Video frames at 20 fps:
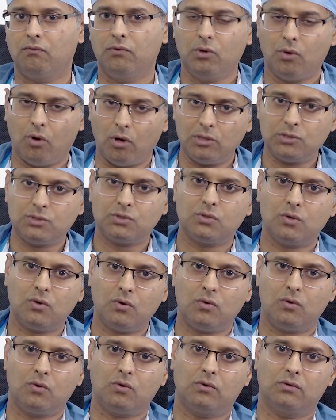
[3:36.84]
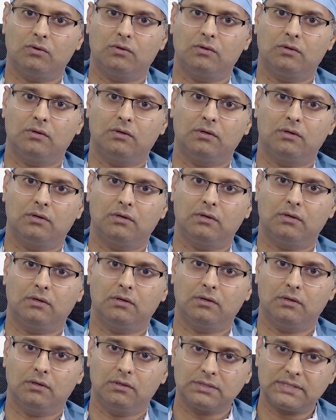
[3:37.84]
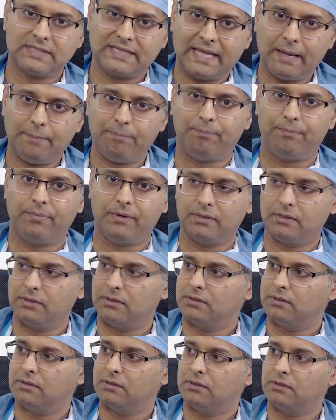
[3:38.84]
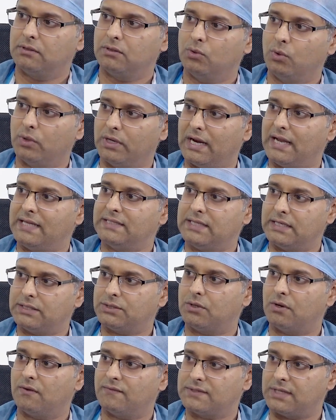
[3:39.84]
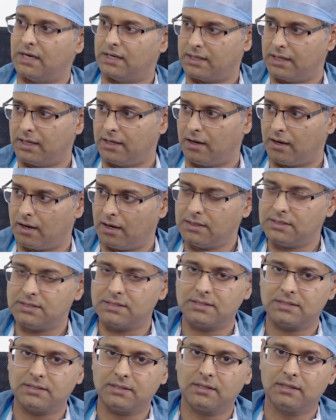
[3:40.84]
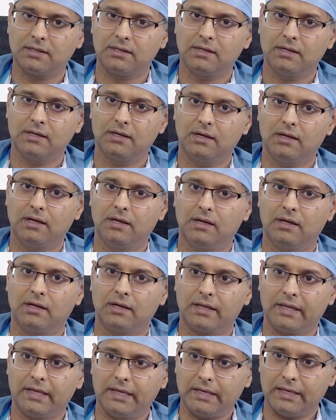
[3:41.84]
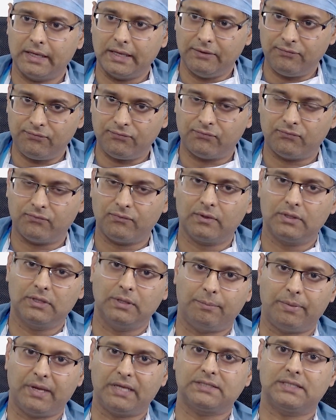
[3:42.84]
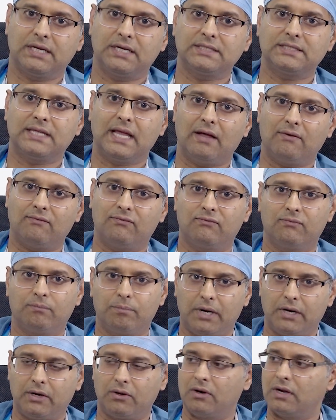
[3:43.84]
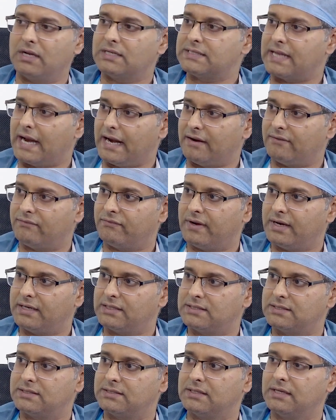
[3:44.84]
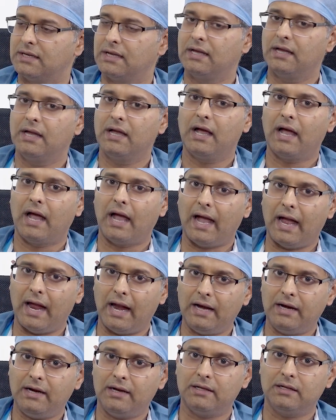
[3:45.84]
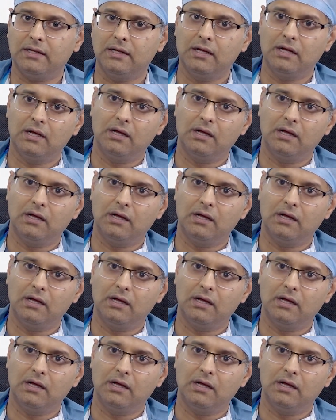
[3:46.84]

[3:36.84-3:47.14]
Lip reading: We also skip utilization of certain drugs if the patients have particular side effects, and